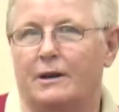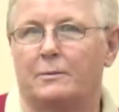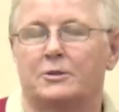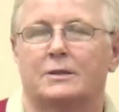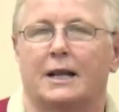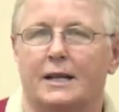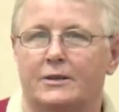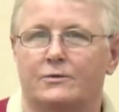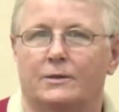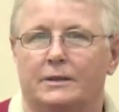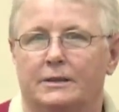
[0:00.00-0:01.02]
Robert's
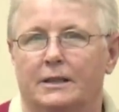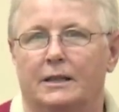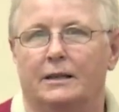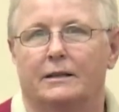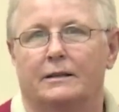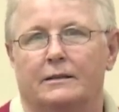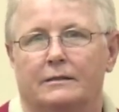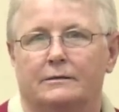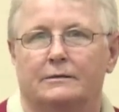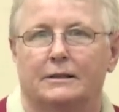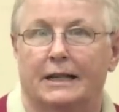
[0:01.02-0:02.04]
last one, the
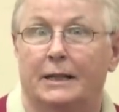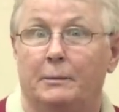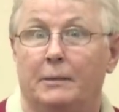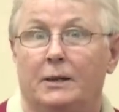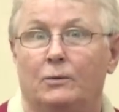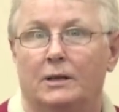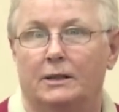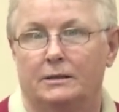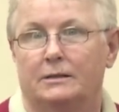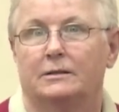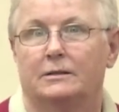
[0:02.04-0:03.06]
Lucky Me
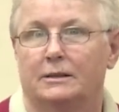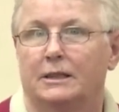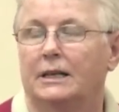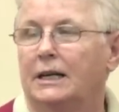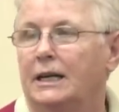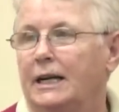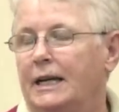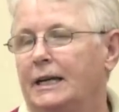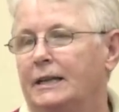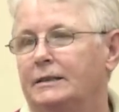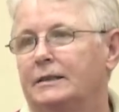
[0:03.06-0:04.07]
one.
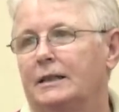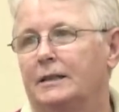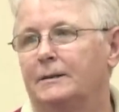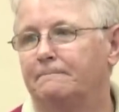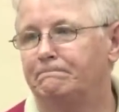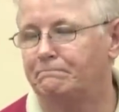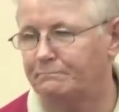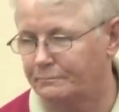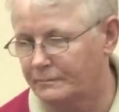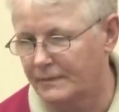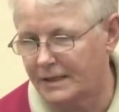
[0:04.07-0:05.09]
And
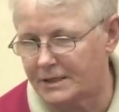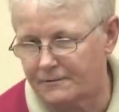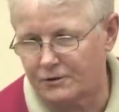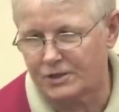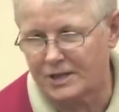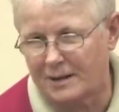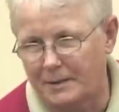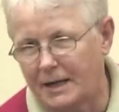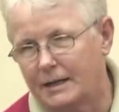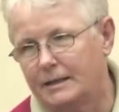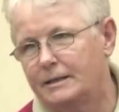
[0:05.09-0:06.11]
that's the first time
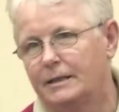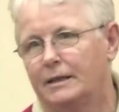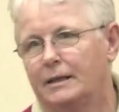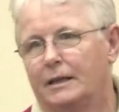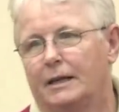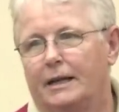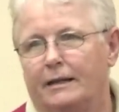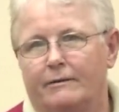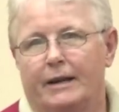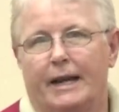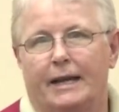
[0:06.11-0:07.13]
I had
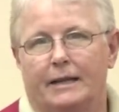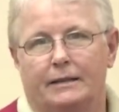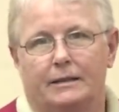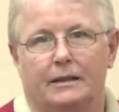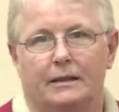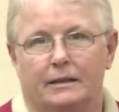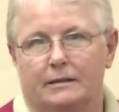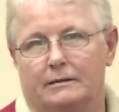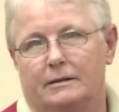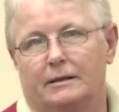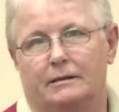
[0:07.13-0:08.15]
ever
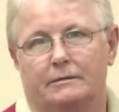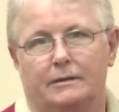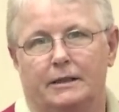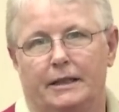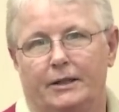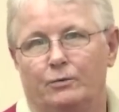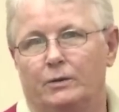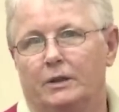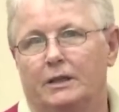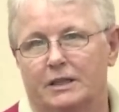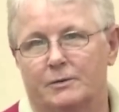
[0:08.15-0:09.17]
had any
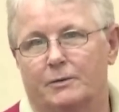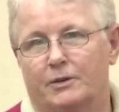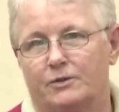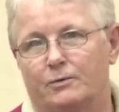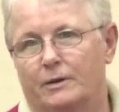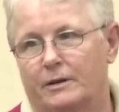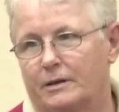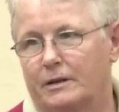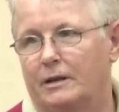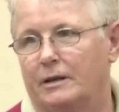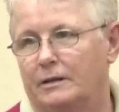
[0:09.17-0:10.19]
real experience
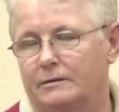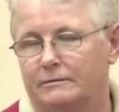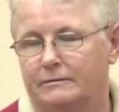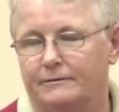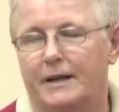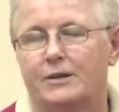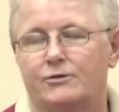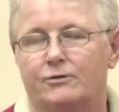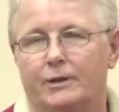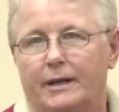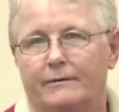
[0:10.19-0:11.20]
with
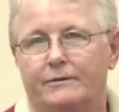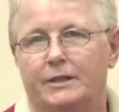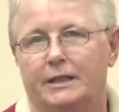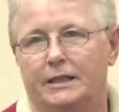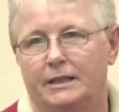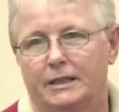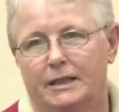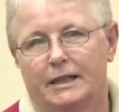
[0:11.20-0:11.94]
FasterEFT.